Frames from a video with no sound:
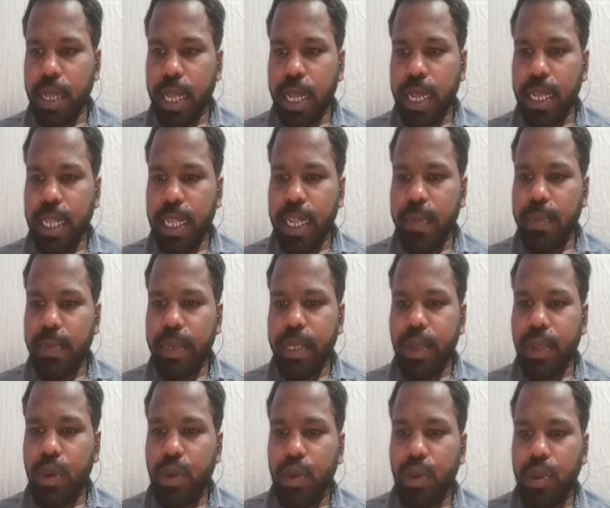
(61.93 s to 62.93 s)
like let me
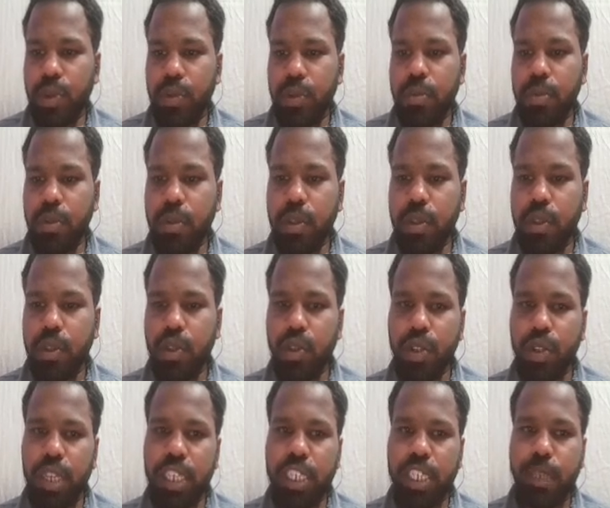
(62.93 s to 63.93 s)
download
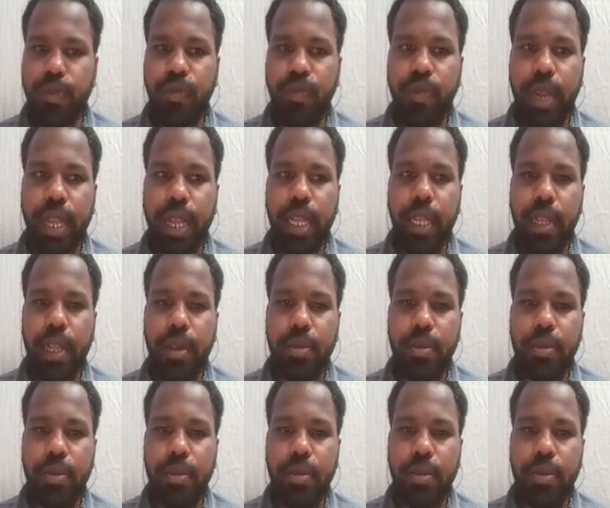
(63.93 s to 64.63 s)
to the zip file.